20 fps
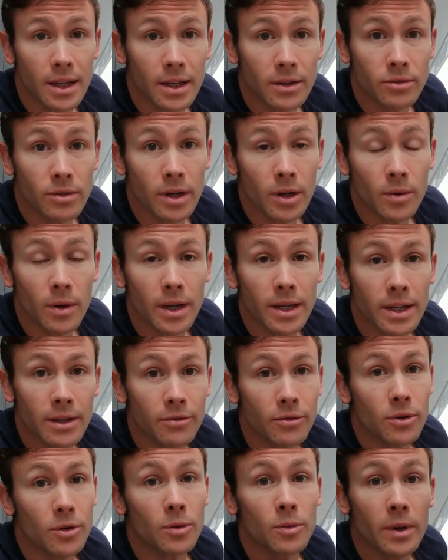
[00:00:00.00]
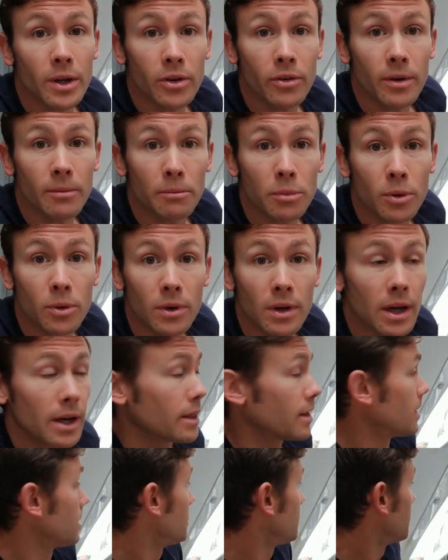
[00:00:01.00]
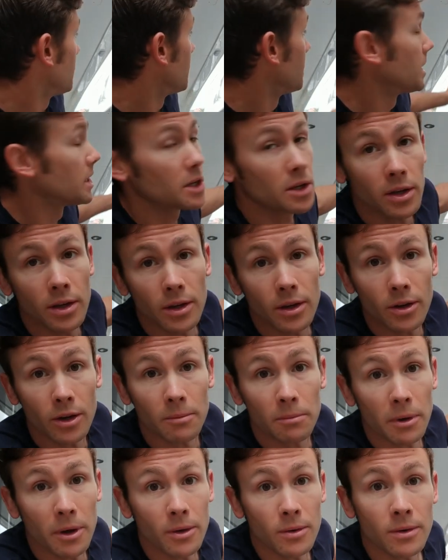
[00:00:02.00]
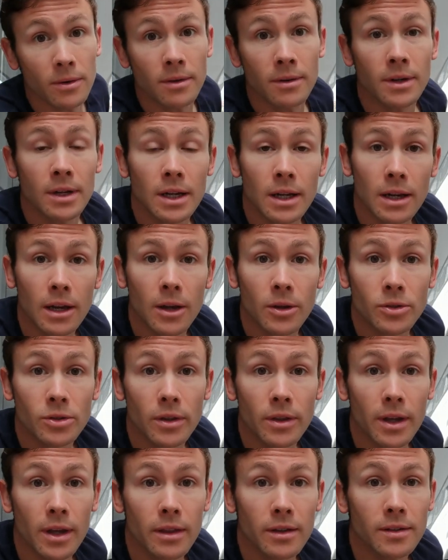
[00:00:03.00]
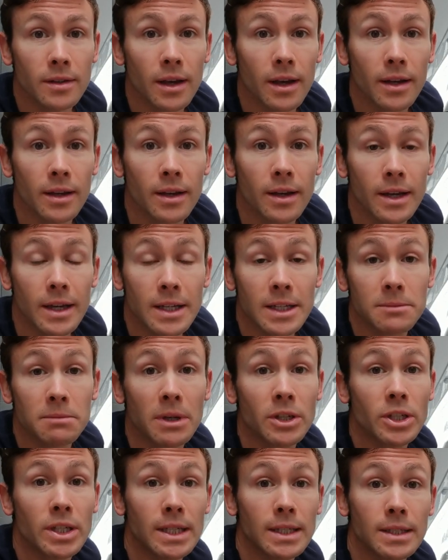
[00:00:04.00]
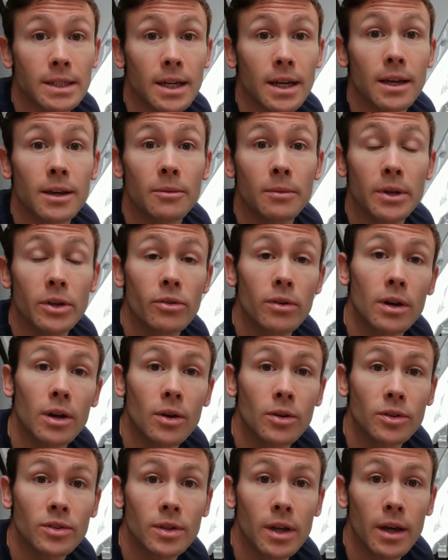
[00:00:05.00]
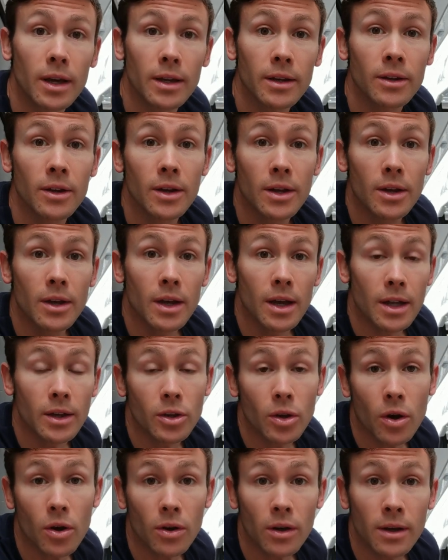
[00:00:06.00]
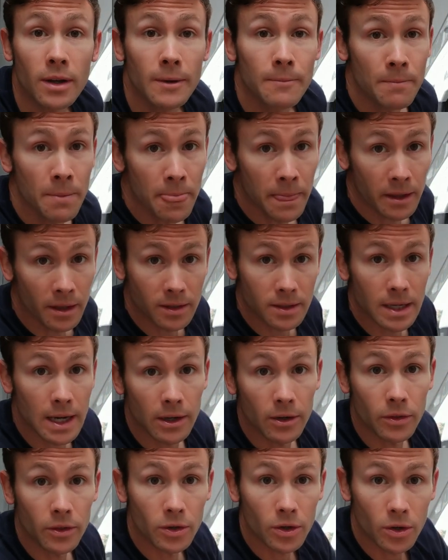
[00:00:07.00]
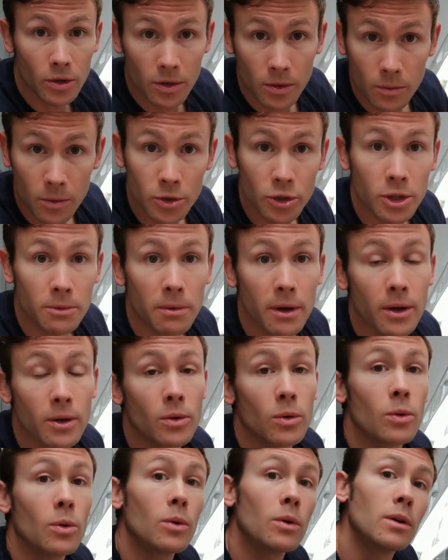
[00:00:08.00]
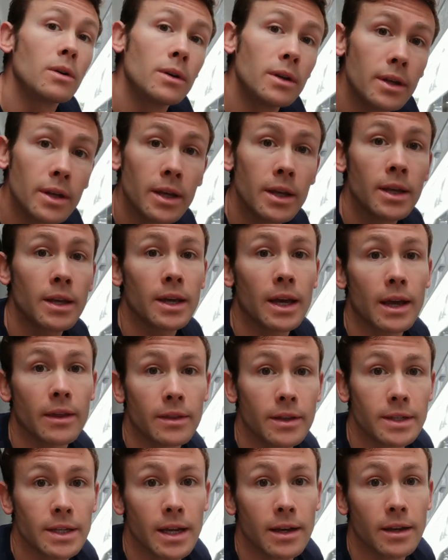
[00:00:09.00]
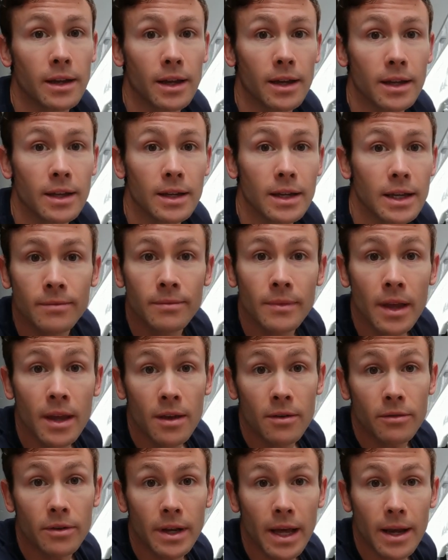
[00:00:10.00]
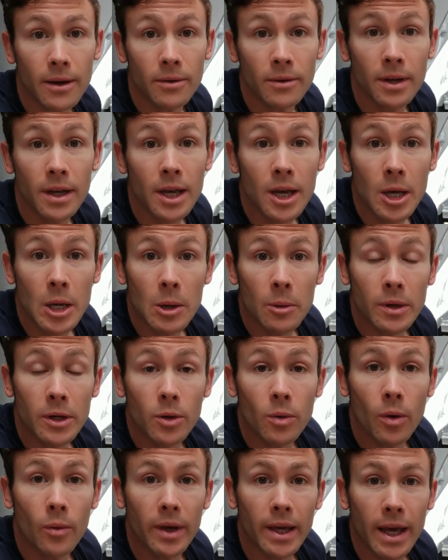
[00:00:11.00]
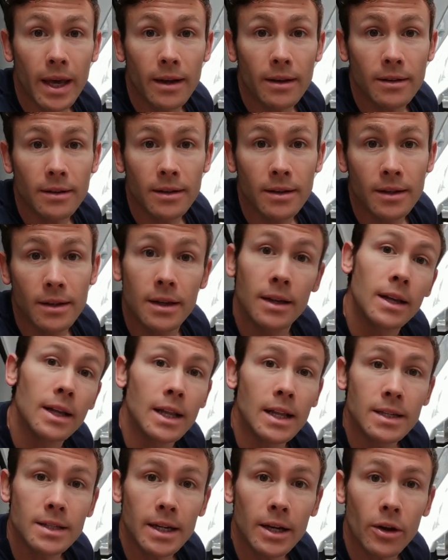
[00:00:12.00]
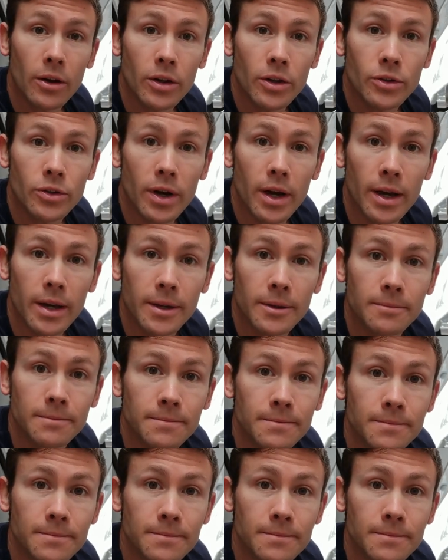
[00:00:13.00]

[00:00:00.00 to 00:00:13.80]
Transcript: it's really quite difficult when you're in port like this. You've got a boat close on the other side. It's much easier when you're alongside the dock. Just stand on the dock, wash the boat, or get in the tender. For now, we do what we can. Let's get on and dry it.